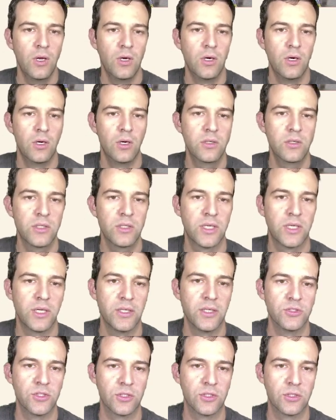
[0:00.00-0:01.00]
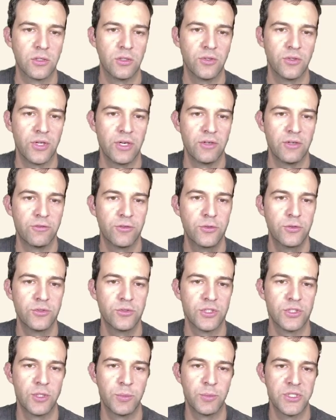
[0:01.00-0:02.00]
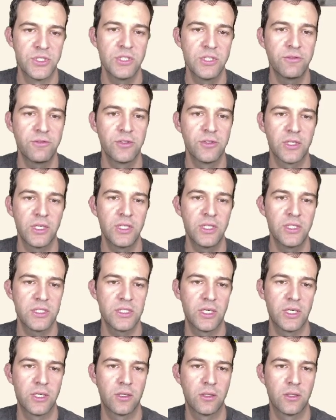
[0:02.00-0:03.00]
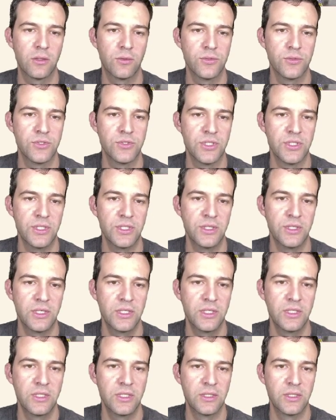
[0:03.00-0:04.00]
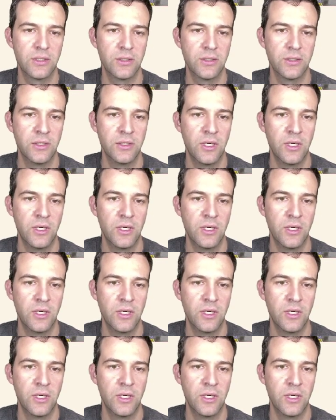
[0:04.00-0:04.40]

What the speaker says: Hurricanes are called typhoons in the Pacific and cyclones in the Indian,